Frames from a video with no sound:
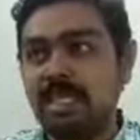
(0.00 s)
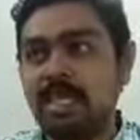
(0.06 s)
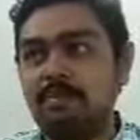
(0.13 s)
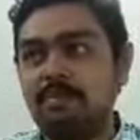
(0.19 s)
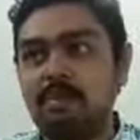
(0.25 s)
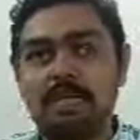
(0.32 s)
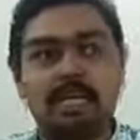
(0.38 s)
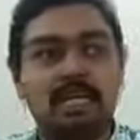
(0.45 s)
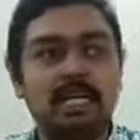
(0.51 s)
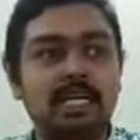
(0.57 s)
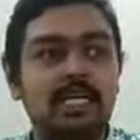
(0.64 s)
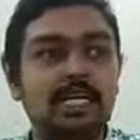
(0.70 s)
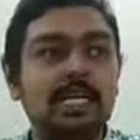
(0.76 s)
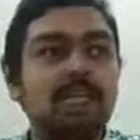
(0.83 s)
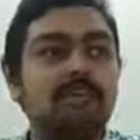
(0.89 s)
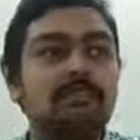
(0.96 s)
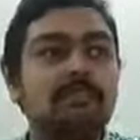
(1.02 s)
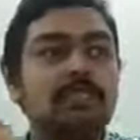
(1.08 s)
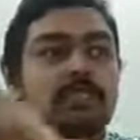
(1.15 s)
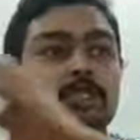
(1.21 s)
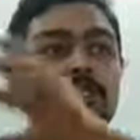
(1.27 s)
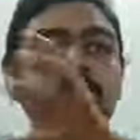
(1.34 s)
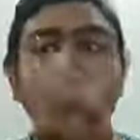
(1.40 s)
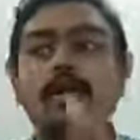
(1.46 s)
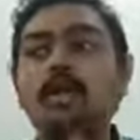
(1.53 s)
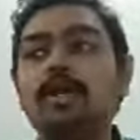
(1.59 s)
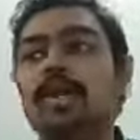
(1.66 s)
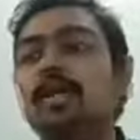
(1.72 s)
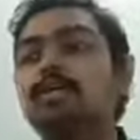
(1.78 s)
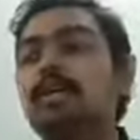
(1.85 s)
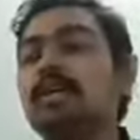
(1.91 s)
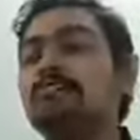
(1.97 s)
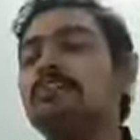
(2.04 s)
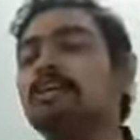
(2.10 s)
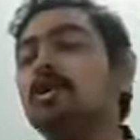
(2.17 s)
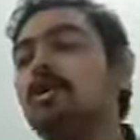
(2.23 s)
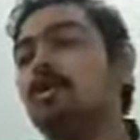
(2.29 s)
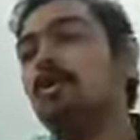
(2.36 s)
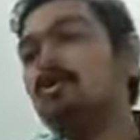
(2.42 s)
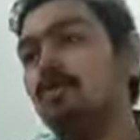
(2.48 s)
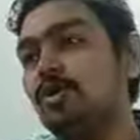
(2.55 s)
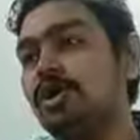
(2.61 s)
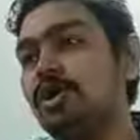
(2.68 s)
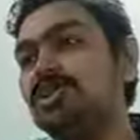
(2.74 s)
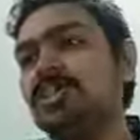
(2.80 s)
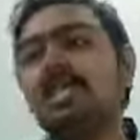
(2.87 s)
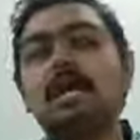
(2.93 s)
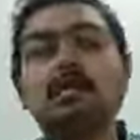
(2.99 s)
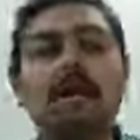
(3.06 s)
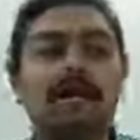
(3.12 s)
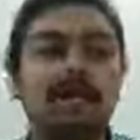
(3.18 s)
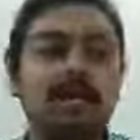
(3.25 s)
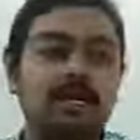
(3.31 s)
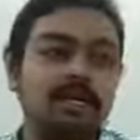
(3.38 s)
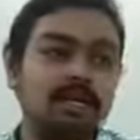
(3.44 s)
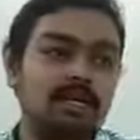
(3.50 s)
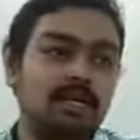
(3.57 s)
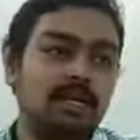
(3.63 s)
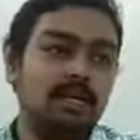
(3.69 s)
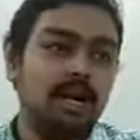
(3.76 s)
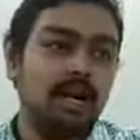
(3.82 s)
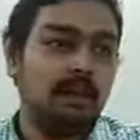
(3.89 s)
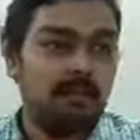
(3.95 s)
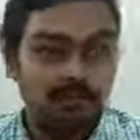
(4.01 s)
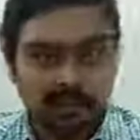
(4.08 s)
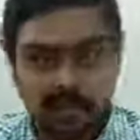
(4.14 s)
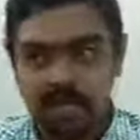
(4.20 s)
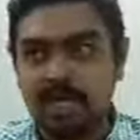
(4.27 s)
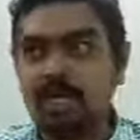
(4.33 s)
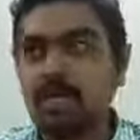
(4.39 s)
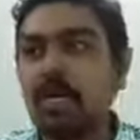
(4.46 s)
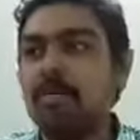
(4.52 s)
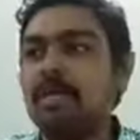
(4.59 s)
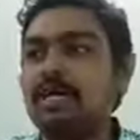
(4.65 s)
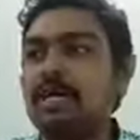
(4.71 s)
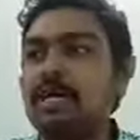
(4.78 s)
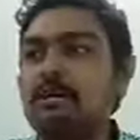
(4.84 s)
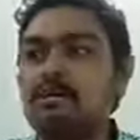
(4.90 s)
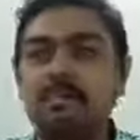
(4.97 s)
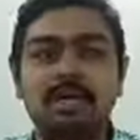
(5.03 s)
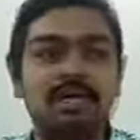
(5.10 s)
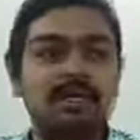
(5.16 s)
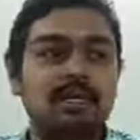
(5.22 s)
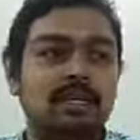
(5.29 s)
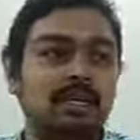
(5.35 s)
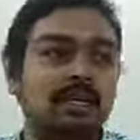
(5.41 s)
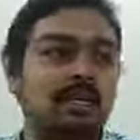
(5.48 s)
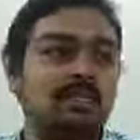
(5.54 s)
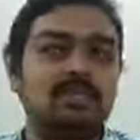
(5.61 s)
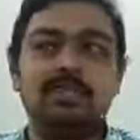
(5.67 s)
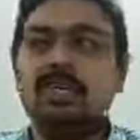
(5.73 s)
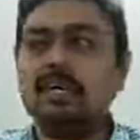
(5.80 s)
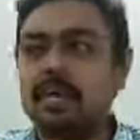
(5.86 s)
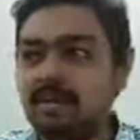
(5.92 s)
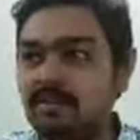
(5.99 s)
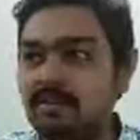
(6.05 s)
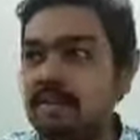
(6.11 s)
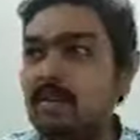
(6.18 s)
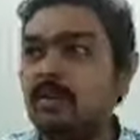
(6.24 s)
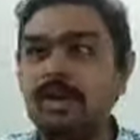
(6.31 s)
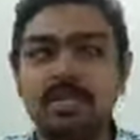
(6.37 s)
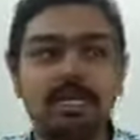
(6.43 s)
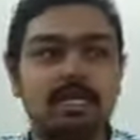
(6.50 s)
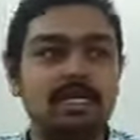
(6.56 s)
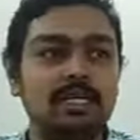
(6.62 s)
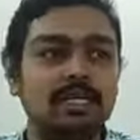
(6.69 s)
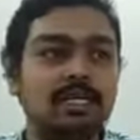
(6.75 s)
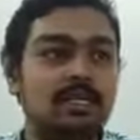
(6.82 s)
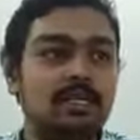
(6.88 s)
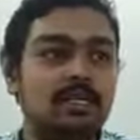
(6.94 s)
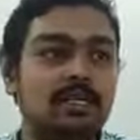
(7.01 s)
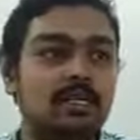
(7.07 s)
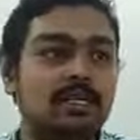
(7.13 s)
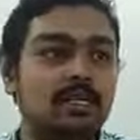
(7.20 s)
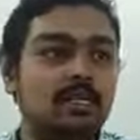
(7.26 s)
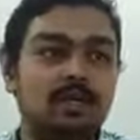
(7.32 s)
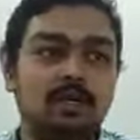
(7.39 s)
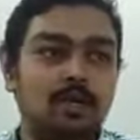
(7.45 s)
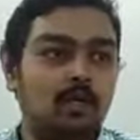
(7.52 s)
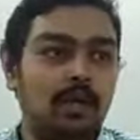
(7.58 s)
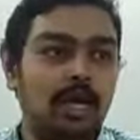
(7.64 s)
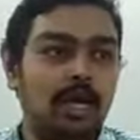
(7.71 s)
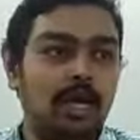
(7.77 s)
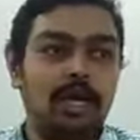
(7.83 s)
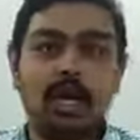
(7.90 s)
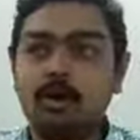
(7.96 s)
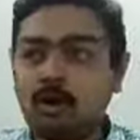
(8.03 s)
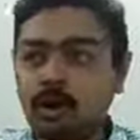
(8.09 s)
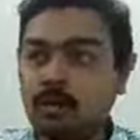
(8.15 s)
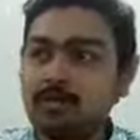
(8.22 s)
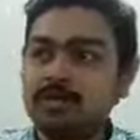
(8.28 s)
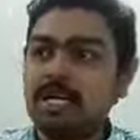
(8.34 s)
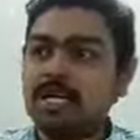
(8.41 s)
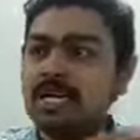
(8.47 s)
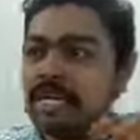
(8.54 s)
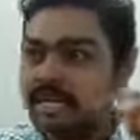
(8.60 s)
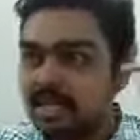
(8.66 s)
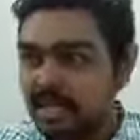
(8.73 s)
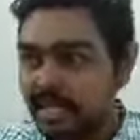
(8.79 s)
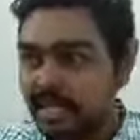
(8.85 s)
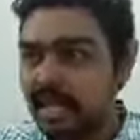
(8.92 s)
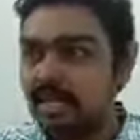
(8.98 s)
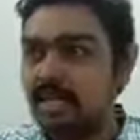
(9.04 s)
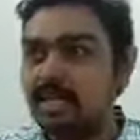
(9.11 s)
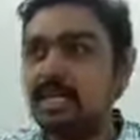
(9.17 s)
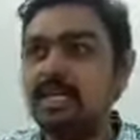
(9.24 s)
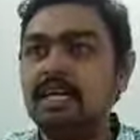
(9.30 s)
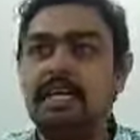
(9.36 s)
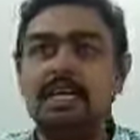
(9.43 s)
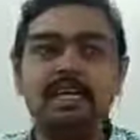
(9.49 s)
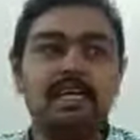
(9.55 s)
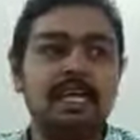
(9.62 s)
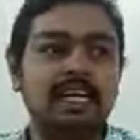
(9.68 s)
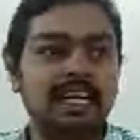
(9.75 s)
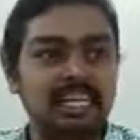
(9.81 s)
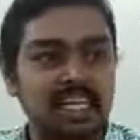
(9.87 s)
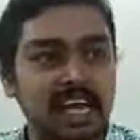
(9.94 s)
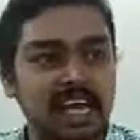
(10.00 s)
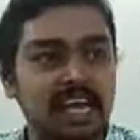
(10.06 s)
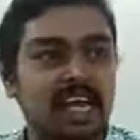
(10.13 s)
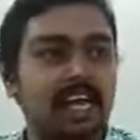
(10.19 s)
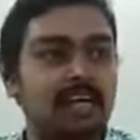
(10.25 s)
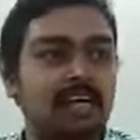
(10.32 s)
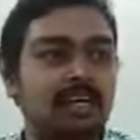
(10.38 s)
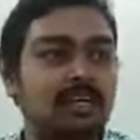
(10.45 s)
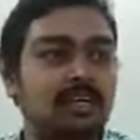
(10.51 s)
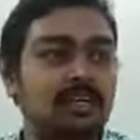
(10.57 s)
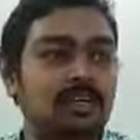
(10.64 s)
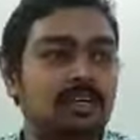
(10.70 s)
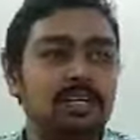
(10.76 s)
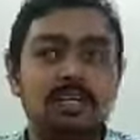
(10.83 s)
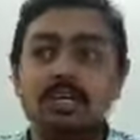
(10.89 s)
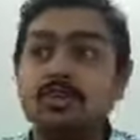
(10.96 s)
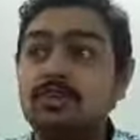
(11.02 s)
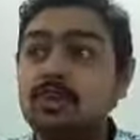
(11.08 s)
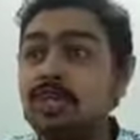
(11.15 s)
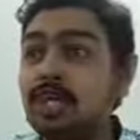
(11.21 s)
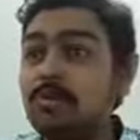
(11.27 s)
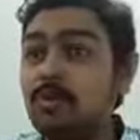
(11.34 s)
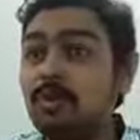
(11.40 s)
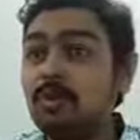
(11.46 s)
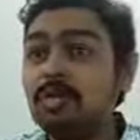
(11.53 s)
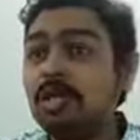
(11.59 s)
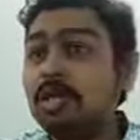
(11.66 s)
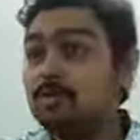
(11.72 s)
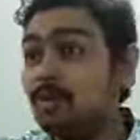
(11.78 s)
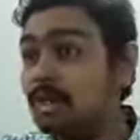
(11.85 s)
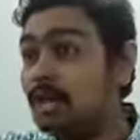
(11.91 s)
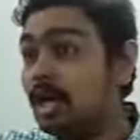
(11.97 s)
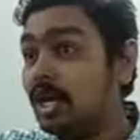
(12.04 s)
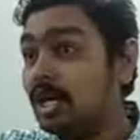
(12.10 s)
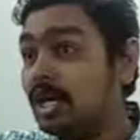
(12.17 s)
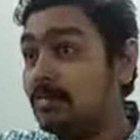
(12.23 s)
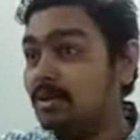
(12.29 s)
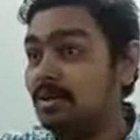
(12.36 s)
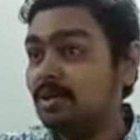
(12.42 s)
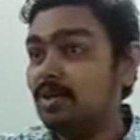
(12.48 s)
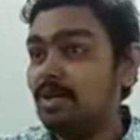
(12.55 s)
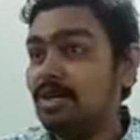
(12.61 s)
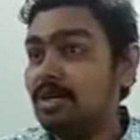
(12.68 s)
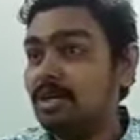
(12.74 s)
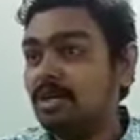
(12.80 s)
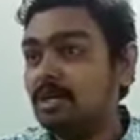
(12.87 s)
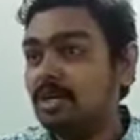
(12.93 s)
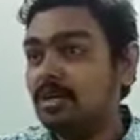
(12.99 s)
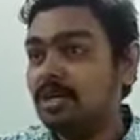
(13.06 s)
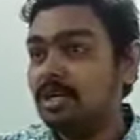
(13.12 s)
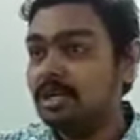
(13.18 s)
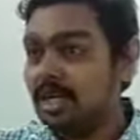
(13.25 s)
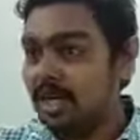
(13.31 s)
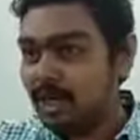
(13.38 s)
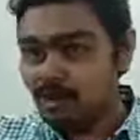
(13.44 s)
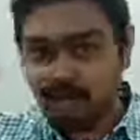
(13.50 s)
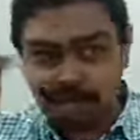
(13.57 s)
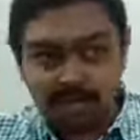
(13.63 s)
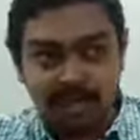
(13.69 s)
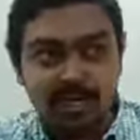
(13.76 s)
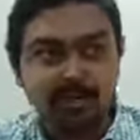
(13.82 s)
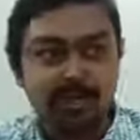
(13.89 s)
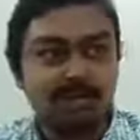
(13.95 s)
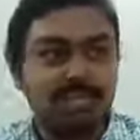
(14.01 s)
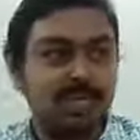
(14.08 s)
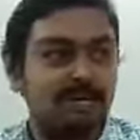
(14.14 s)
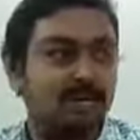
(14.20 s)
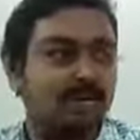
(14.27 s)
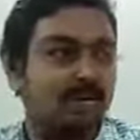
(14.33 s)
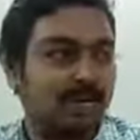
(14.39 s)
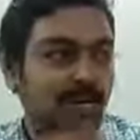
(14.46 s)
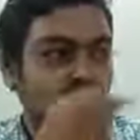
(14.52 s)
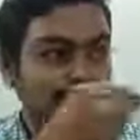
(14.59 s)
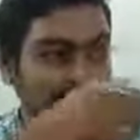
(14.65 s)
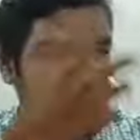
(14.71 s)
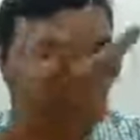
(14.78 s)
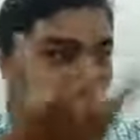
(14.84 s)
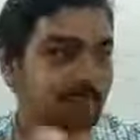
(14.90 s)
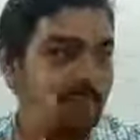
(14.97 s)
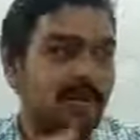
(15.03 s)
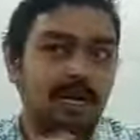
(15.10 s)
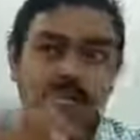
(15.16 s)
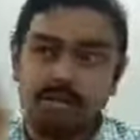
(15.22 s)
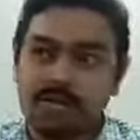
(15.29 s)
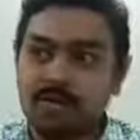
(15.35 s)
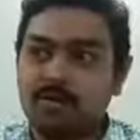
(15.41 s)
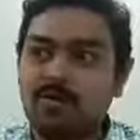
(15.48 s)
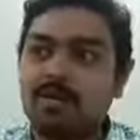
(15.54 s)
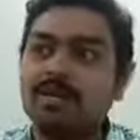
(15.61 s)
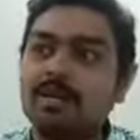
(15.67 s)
in a company which is going to get 25 crores loan in Sharia banking. We are incorporating a company in Sri Lanka. We are doing that. Okay. Now I am studying Sri Lanka, India, DTAA. Singapore, there is $1 company, you know. Send $1 to Singapore. You can incorporate a company called